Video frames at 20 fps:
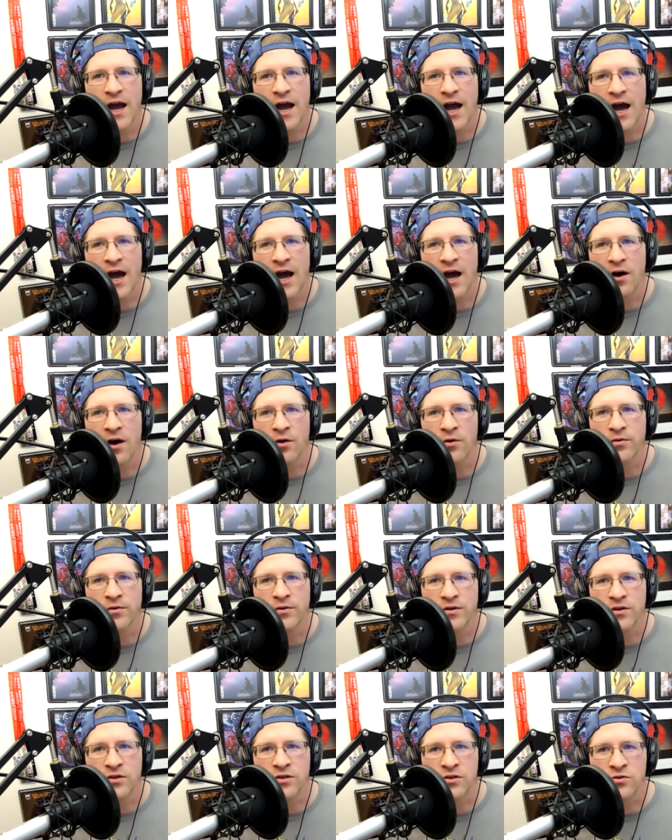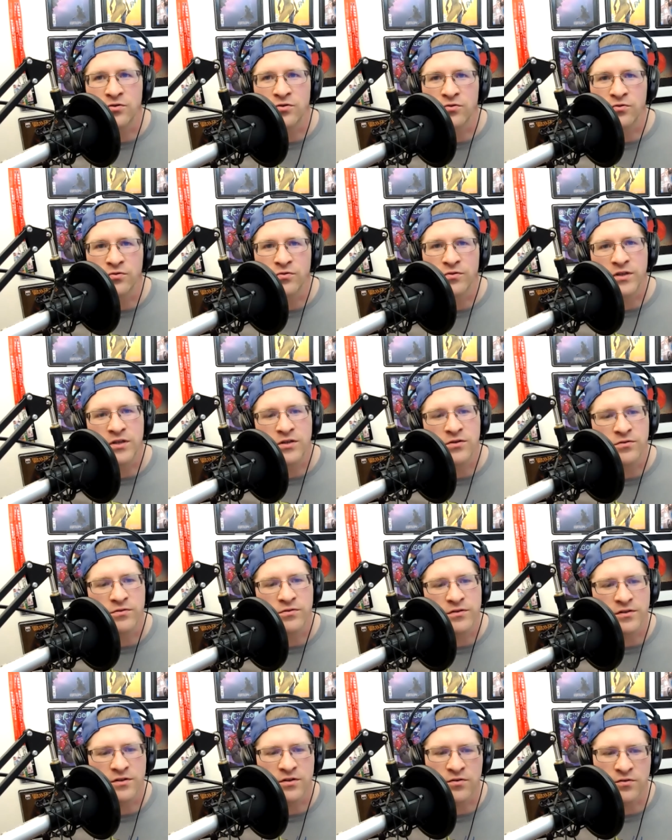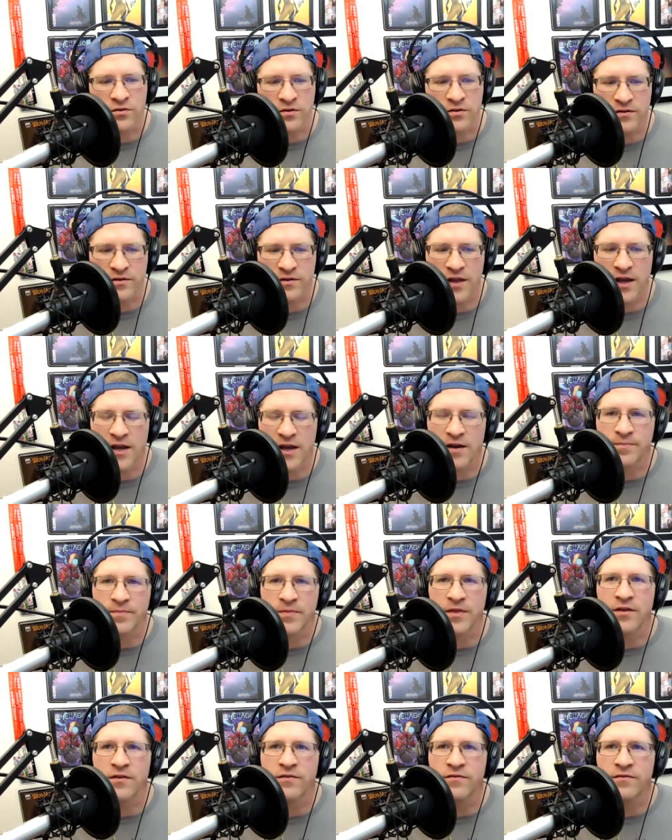how you use the